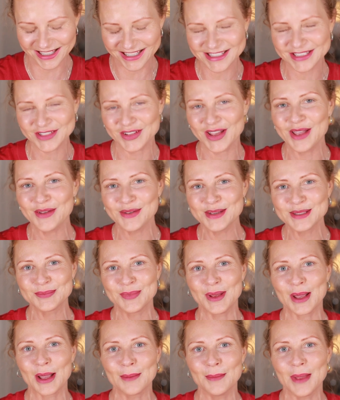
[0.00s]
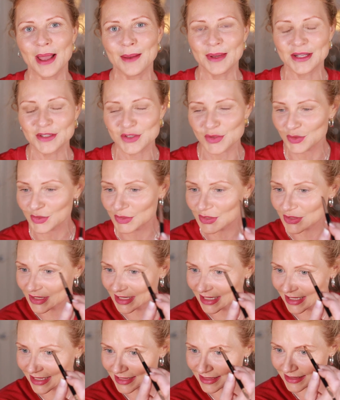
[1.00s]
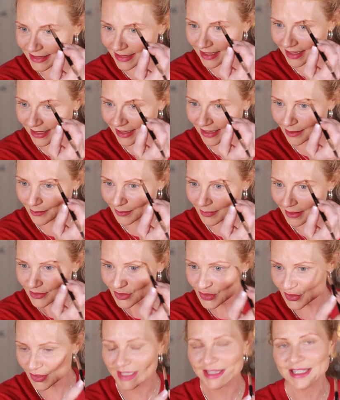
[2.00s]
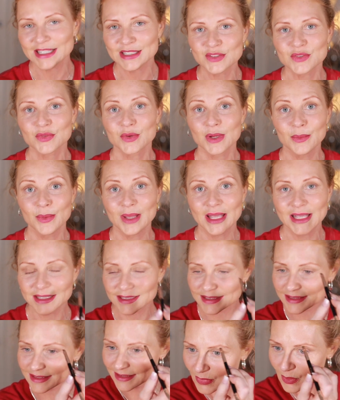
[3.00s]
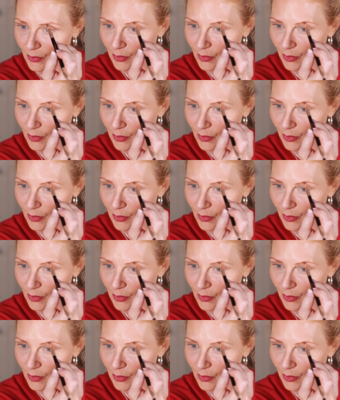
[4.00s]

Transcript: So I always bug him how much older he is than I am during these 3 weeks.